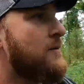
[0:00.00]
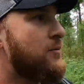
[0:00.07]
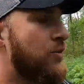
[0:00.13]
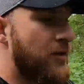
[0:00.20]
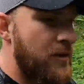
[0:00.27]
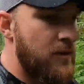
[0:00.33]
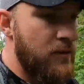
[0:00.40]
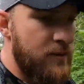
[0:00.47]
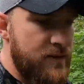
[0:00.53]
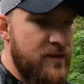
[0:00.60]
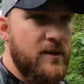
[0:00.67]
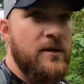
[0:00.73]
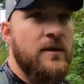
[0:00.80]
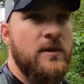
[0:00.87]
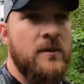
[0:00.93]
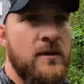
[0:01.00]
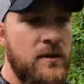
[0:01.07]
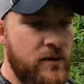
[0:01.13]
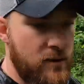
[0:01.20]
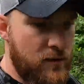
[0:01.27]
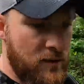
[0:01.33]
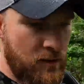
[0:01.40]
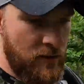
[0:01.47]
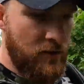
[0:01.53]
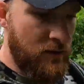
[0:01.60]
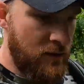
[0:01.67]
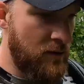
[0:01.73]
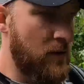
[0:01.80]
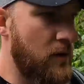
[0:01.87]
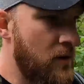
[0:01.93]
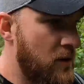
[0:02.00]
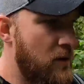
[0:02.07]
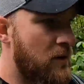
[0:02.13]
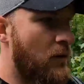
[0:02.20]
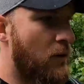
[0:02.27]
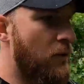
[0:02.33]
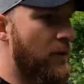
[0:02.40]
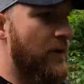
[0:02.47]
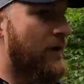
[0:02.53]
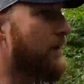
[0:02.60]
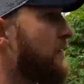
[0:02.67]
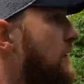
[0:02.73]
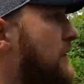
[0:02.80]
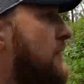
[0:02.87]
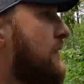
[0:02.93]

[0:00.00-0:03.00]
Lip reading: pretty close to a rain.